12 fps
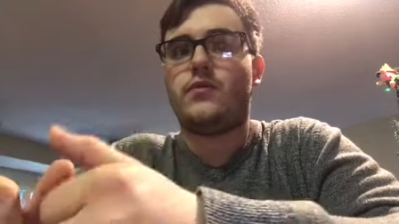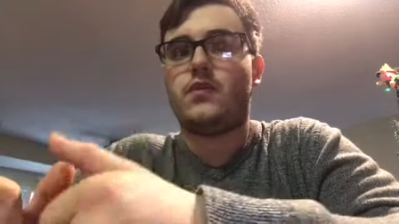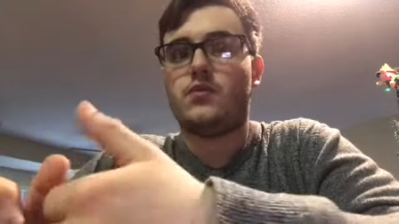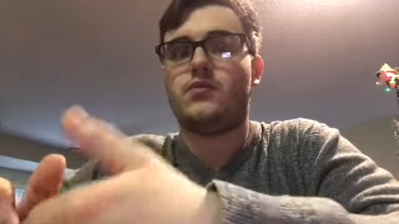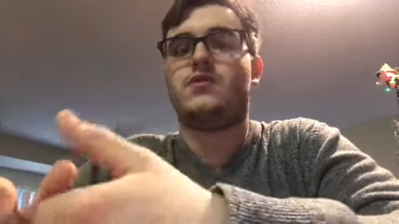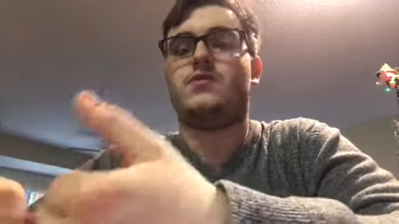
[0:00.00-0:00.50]

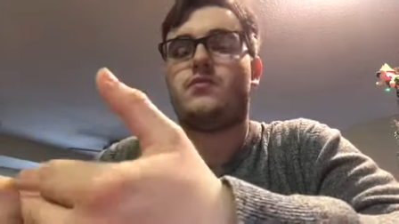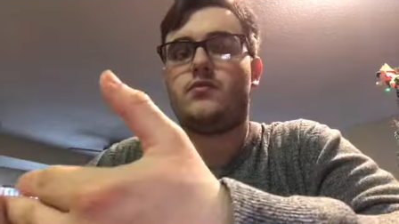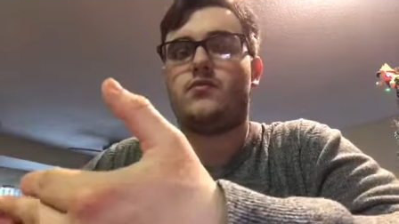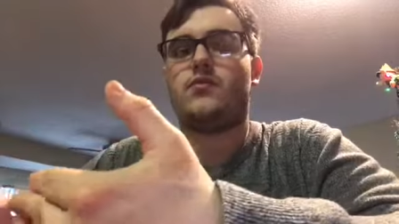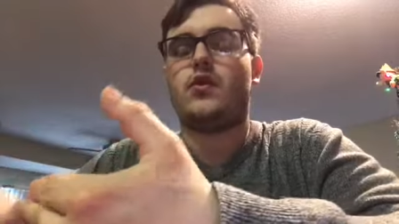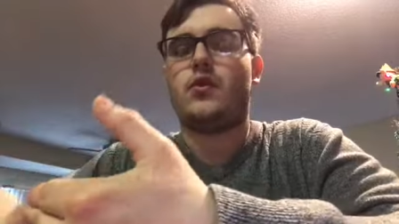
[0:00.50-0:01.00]
It was
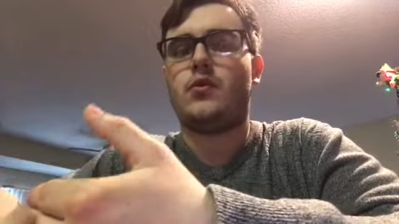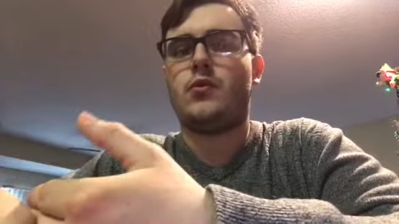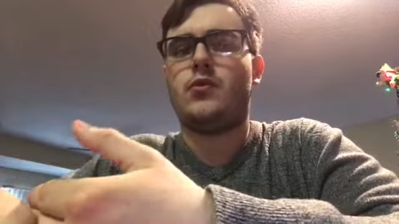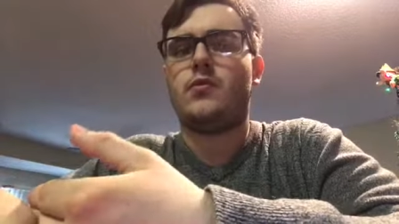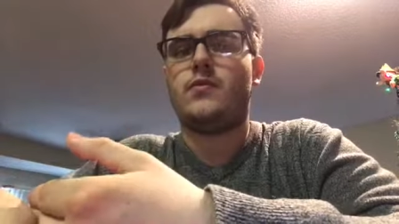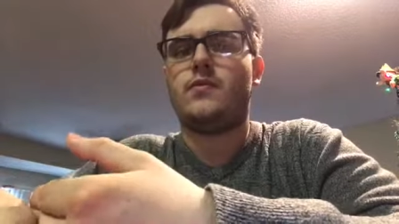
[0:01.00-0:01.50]
pretty
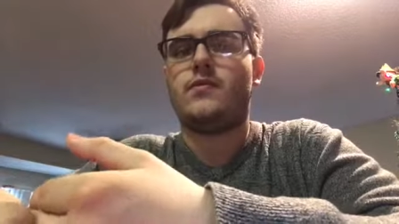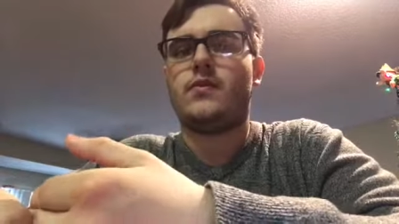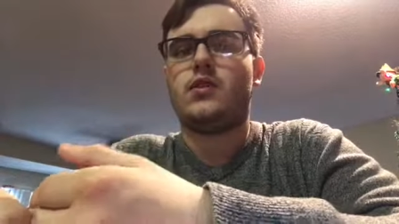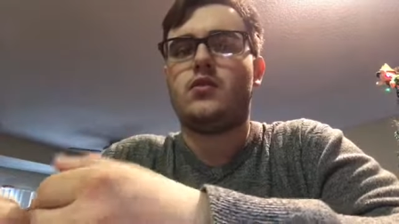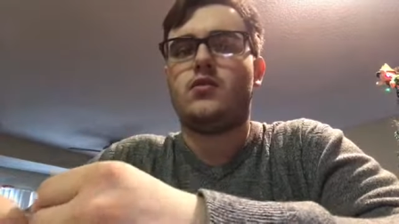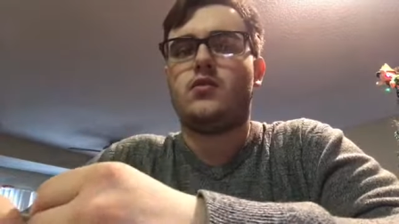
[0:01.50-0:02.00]
cool
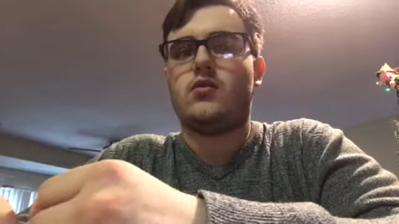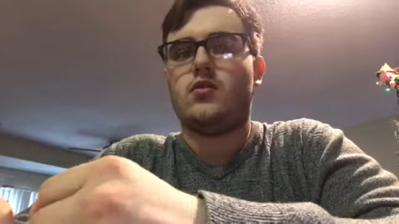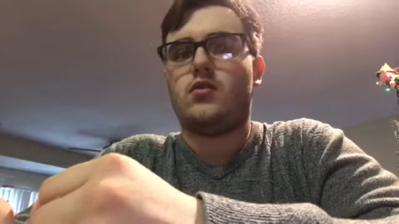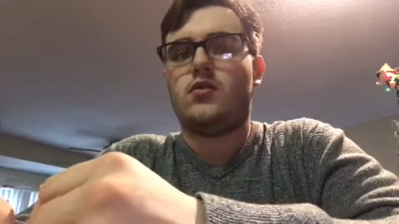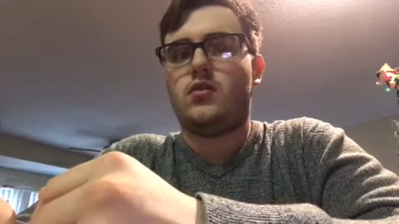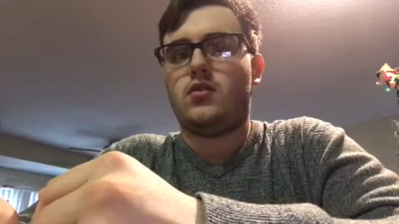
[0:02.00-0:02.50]

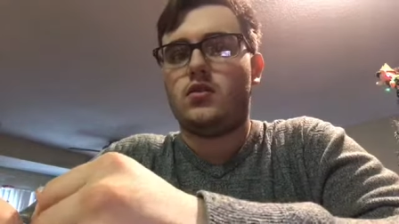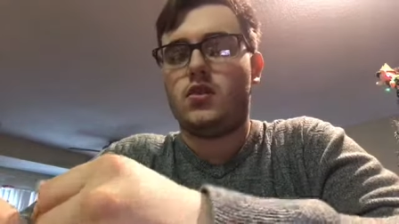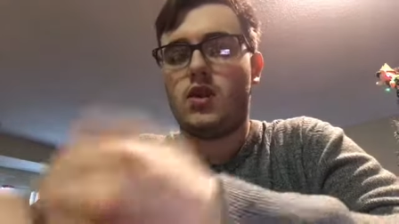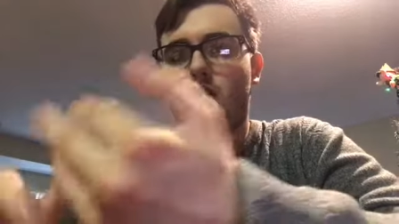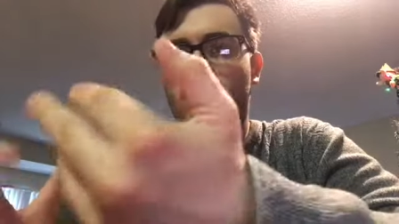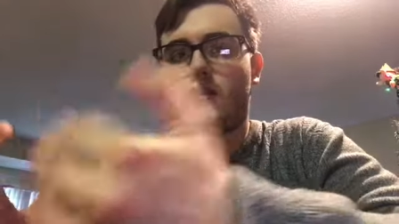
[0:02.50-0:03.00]

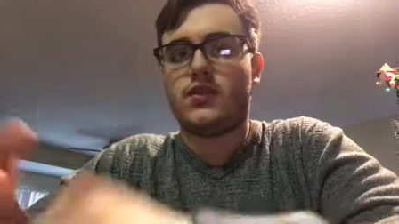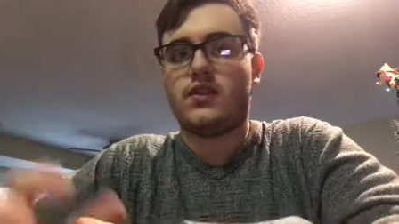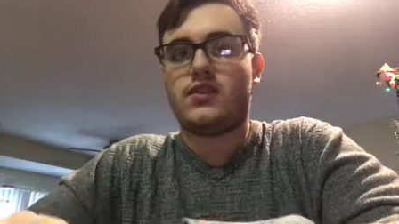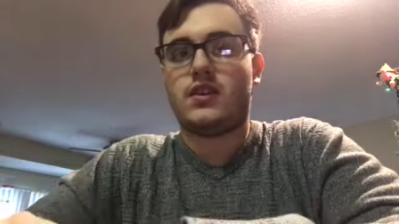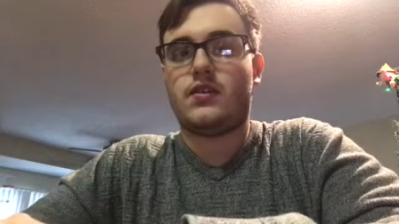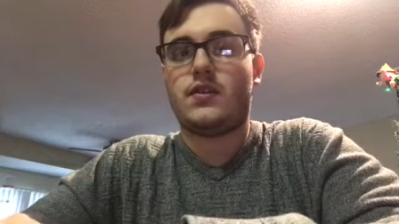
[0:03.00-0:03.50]
other
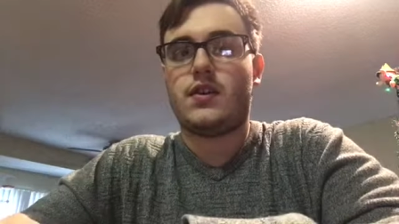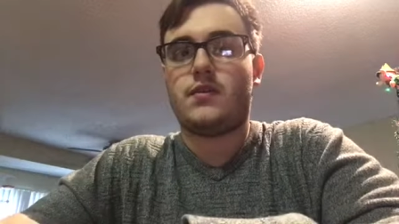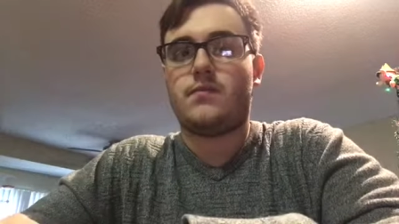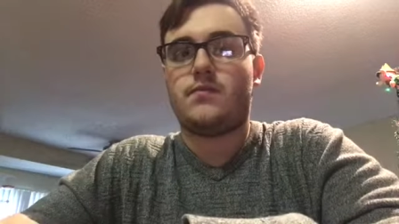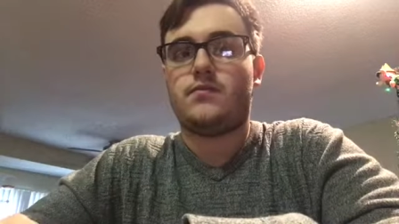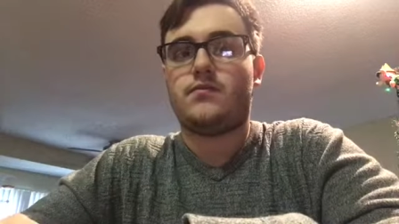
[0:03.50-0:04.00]
things like that.
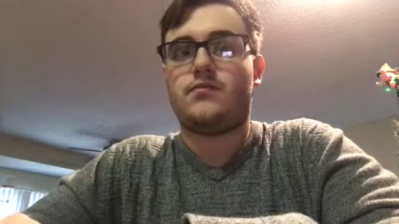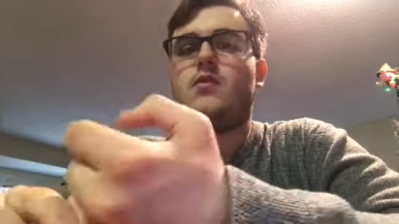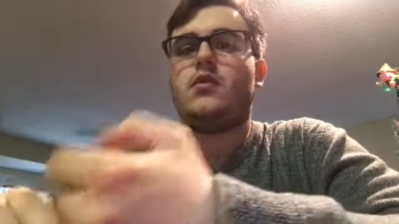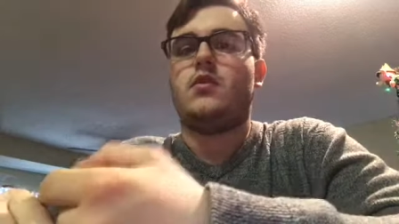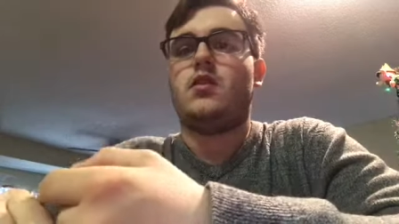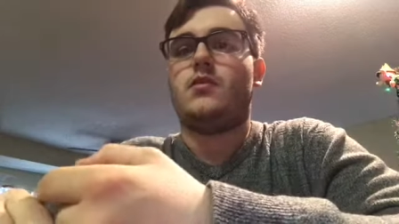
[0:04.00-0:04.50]

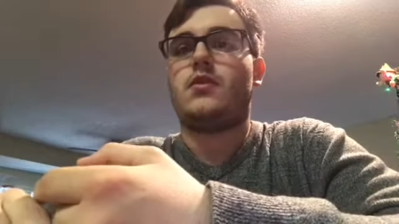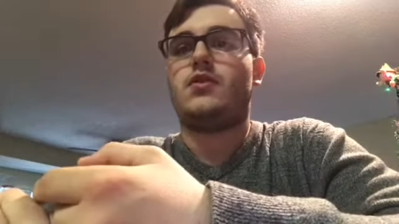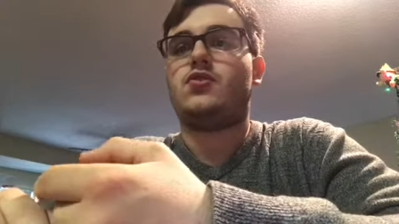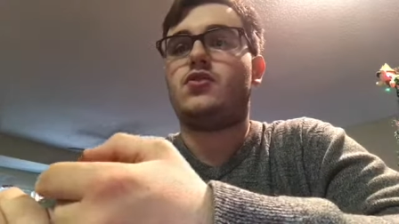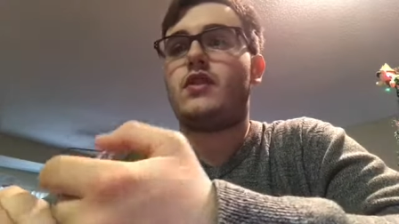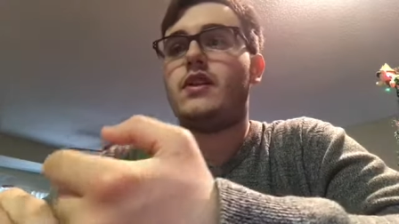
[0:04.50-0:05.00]
I'm gonna
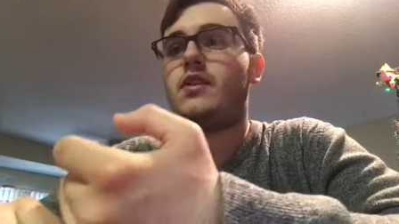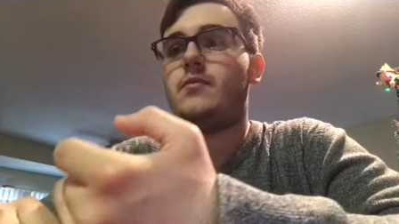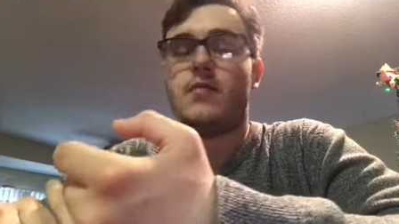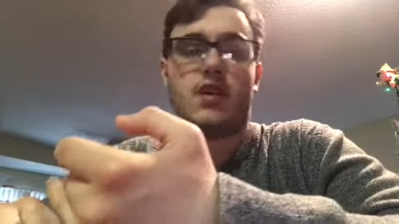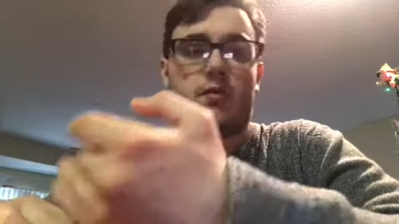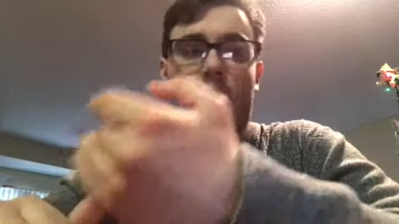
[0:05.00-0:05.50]
try to
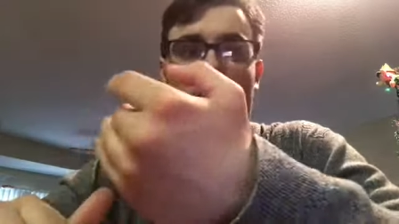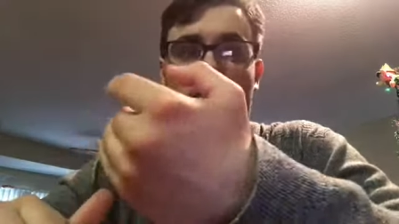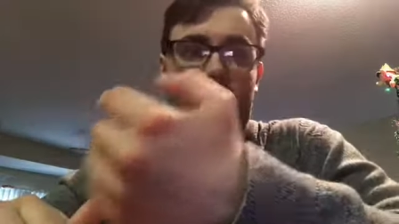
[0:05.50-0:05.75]
make more